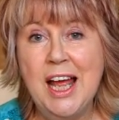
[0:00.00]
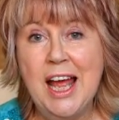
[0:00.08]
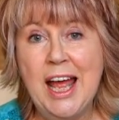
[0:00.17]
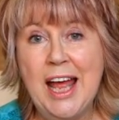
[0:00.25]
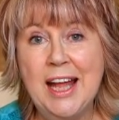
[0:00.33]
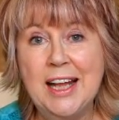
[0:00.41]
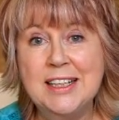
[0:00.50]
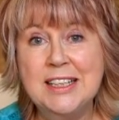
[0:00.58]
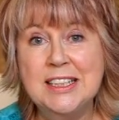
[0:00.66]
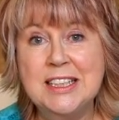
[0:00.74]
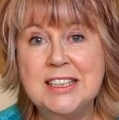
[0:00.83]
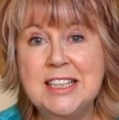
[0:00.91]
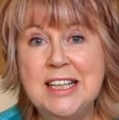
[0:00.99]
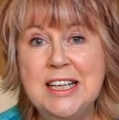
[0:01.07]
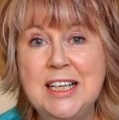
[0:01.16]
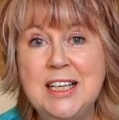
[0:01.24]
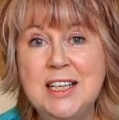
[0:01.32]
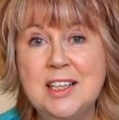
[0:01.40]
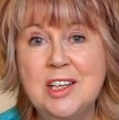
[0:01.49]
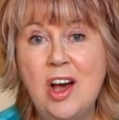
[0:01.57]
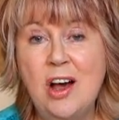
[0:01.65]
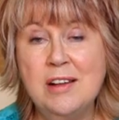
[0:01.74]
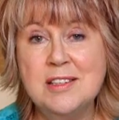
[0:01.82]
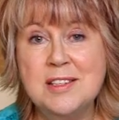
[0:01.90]
And the
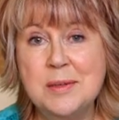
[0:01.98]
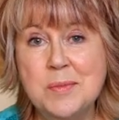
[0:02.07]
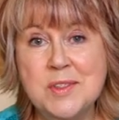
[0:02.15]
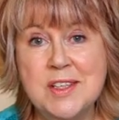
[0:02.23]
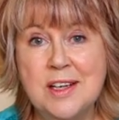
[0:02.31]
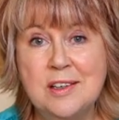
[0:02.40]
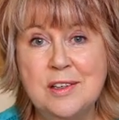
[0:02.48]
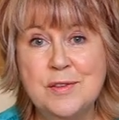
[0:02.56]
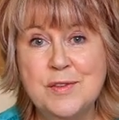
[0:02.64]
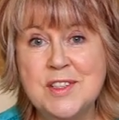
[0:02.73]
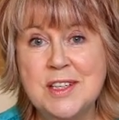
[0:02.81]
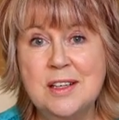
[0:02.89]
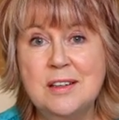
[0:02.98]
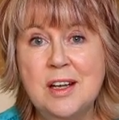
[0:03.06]
cards themselves